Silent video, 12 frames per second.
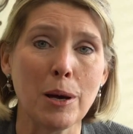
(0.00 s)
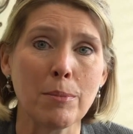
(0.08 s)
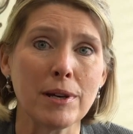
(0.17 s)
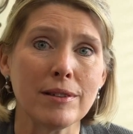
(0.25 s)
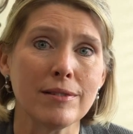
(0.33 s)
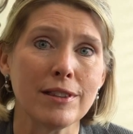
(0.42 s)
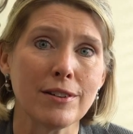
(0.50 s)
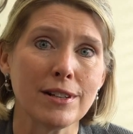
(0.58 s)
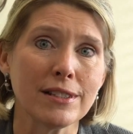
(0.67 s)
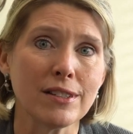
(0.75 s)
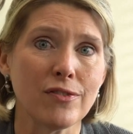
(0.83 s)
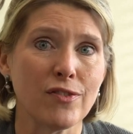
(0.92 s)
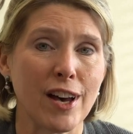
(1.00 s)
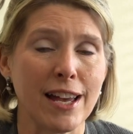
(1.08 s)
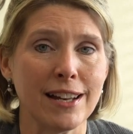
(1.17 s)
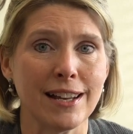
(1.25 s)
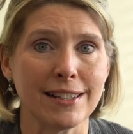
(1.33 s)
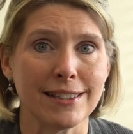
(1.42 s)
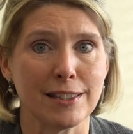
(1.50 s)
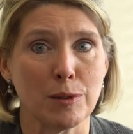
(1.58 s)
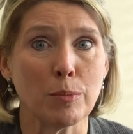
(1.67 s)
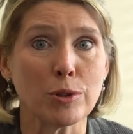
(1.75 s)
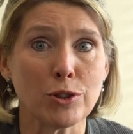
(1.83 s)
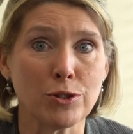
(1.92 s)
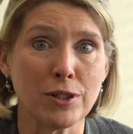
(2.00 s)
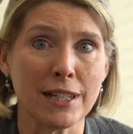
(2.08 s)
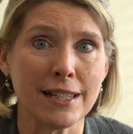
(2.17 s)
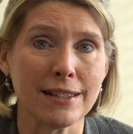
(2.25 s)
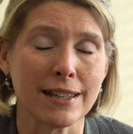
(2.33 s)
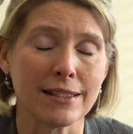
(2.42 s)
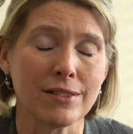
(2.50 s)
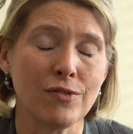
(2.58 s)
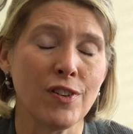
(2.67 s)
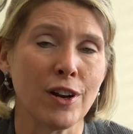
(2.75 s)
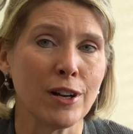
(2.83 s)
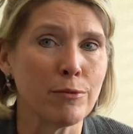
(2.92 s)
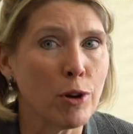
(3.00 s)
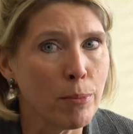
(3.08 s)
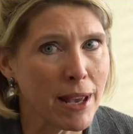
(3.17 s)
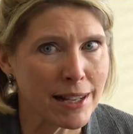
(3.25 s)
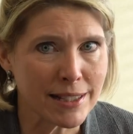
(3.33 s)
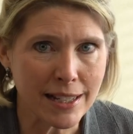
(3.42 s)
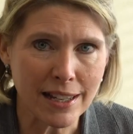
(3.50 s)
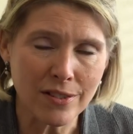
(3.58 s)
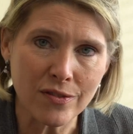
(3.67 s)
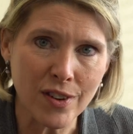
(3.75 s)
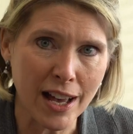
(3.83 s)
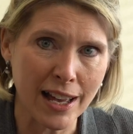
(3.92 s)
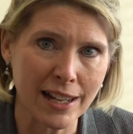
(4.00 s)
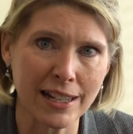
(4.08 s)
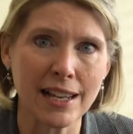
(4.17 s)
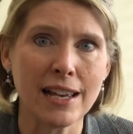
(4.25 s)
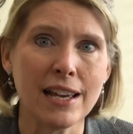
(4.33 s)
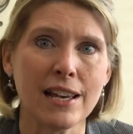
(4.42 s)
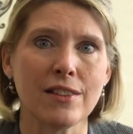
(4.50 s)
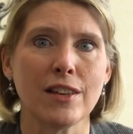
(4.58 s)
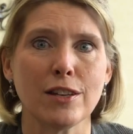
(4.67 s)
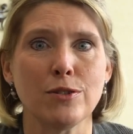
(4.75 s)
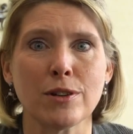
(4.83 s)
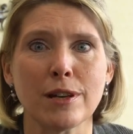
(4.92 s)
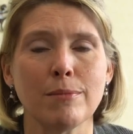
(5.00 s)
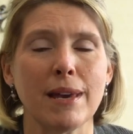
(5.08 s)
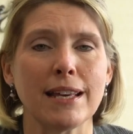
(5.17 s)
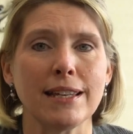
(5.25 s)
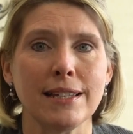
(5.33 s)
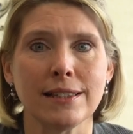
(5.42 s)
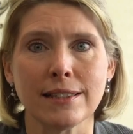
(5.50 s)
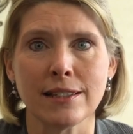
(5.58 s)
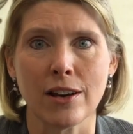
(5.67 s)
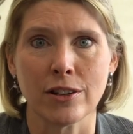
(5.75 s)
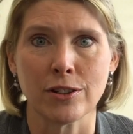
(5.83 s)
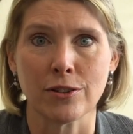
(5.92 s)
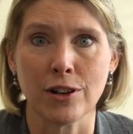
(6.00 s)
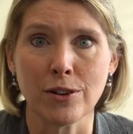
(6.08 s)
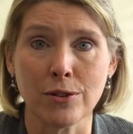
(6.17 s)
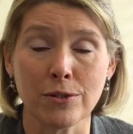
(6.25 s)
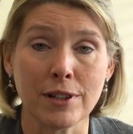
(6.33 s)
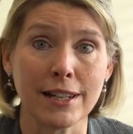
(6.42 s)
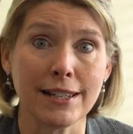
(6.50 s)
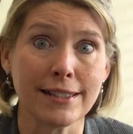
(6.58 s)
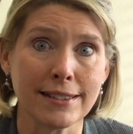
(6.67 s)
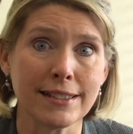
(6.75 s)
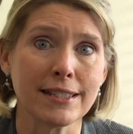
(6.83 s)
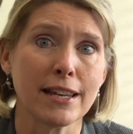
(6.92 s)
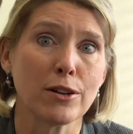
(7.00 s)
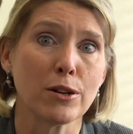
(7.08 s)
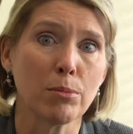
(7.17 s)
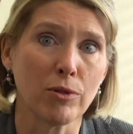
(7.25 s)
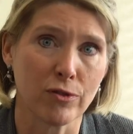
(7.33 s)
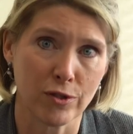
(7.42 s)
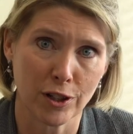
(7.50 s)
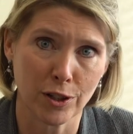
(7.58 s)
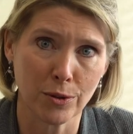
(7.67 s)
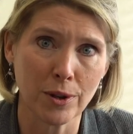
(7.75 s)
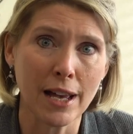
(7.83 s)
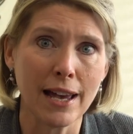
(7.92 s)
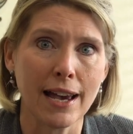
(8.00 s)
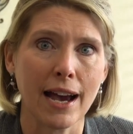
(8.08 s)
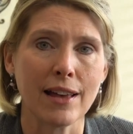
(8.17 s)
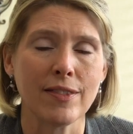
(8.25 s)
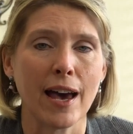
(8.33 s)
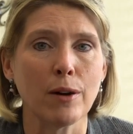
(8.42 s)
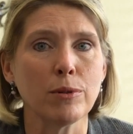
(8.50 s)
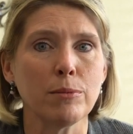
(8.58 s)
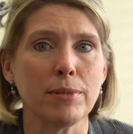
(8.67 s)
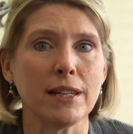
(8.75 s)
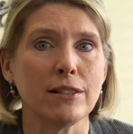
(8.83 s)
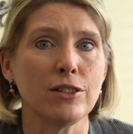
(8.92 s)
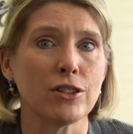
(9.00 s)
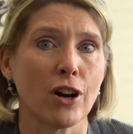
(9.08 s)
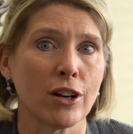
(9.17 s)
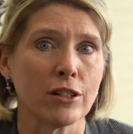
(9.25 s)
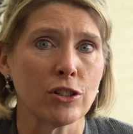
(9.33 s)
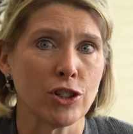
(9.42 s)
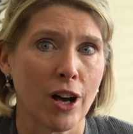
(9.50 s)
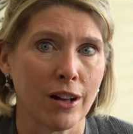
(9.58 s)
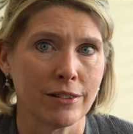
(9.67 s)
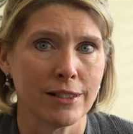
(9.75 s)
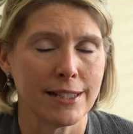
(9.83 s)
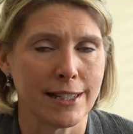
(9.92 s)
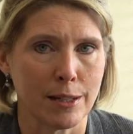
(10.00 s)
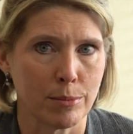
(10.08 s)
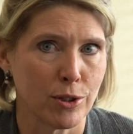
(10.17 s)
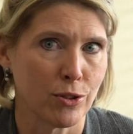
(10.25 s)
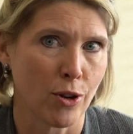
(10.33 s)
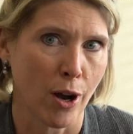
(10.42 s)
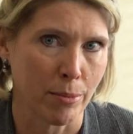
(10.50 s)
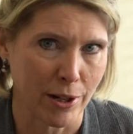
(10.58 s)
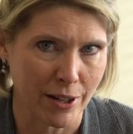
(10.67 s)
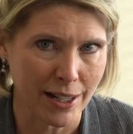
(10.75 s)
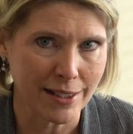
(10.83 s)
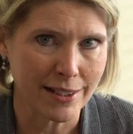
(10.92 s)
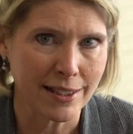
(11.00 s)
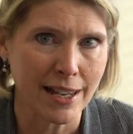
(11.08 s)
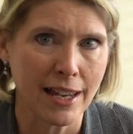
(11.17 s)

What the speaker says: But there is a fun and simple treat that's very romantic and fun that you can make easily on your own that isn't terrible for you, and that would be dark chocolate dipped strawberries.